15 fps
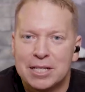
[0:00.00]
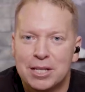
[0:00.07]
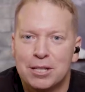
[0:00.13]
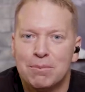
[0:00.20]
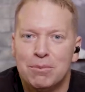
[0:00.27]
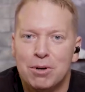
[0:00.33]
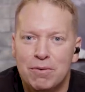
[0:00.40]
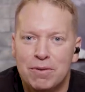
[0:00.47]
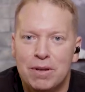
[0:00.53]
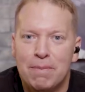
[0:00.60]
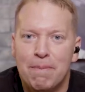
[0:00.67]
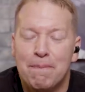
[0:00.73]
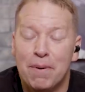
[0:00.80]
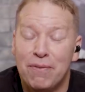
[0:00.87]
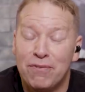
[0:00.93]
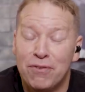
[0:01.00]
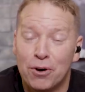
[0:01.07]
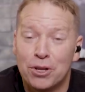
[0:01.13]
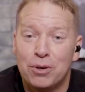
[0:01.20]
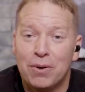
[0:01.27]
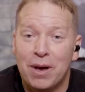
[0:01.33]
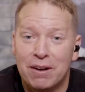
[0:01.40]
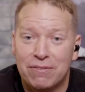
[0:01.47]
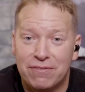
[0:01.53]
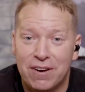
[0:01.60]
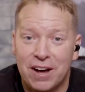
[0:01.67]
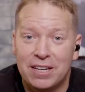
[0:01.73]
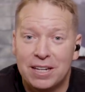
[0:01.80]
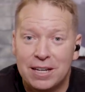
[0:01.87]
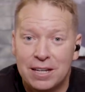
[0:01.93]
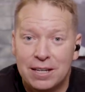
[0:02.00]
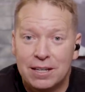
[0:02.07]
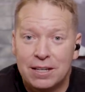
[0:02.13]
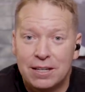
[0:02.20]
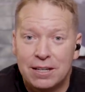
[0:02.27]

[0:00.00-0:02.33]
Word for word: to the movie before you had funding?